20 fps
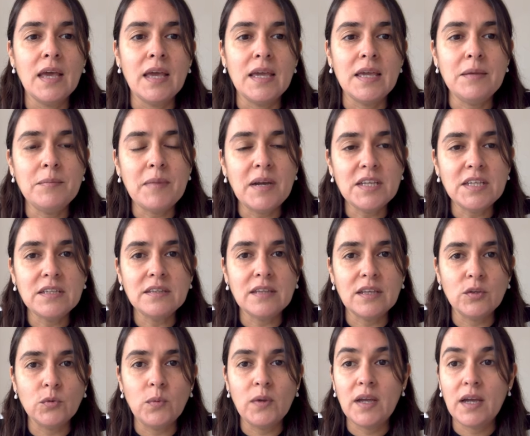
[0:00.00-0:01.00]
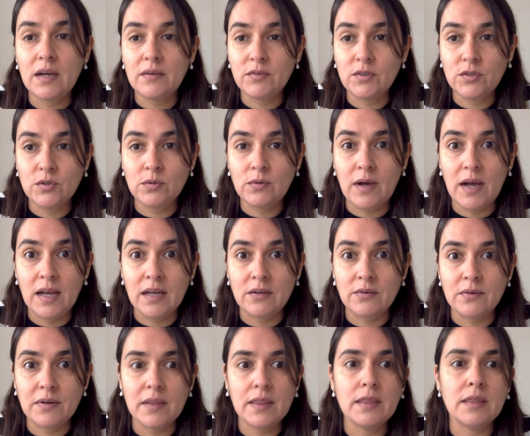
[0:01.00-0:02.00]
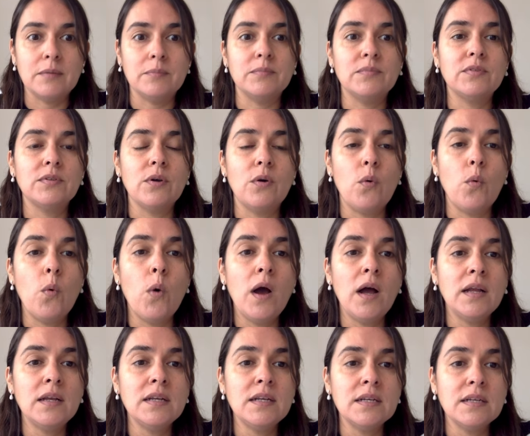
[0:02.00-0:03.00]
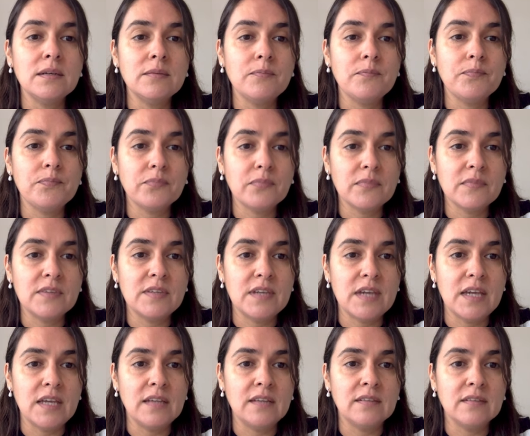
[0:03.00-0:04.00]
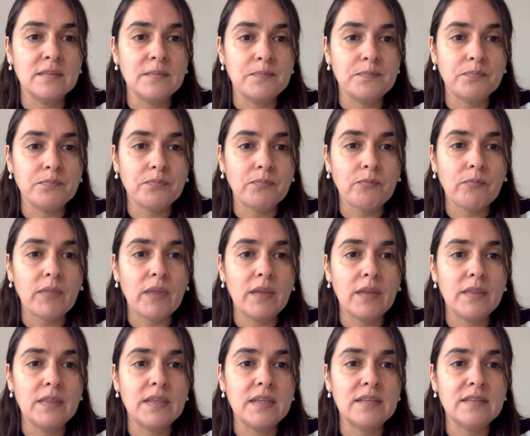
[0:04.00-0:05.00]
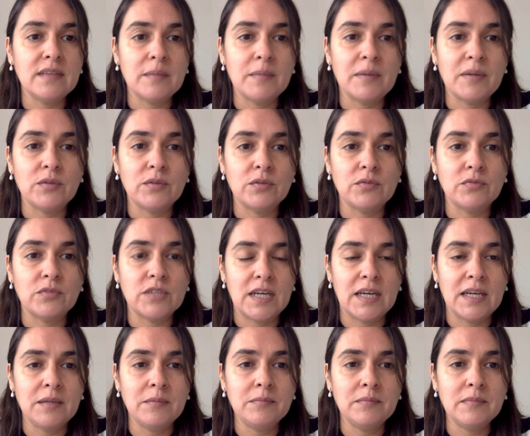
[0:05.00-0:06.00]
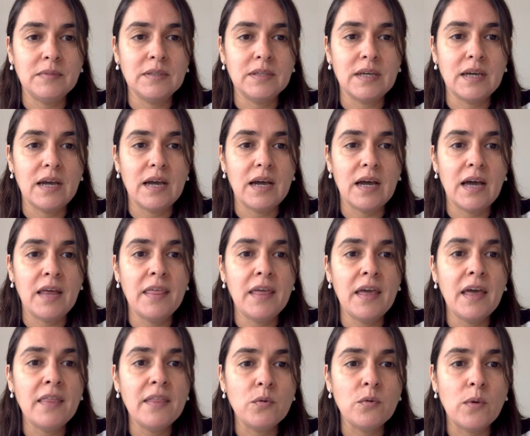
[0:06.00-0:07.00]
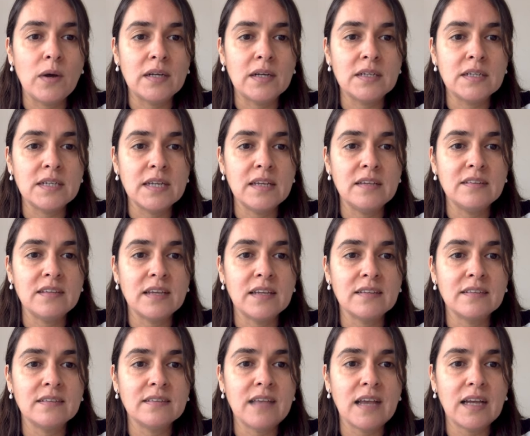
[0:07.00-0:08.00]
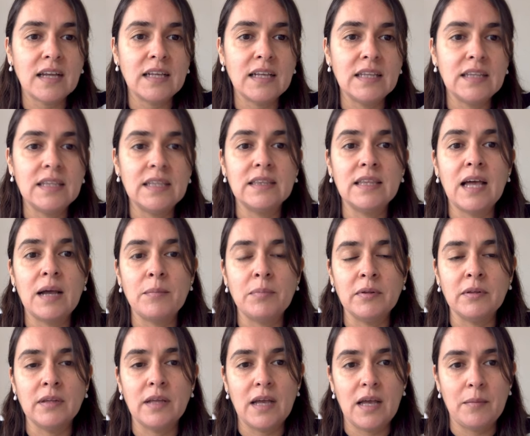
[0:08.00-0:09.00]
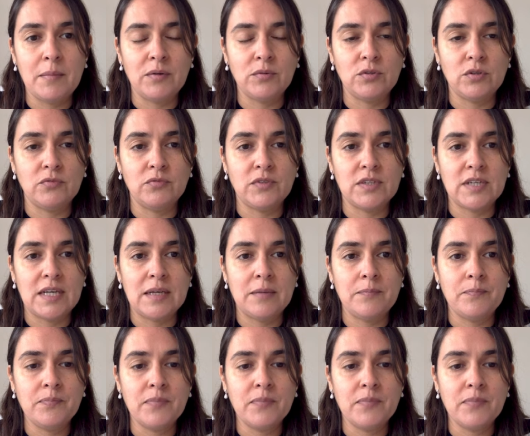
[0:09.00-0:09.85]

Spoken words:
Imagine that we have two algorithms. One takes this amount of time, and the other one takes exactly the double amount of time.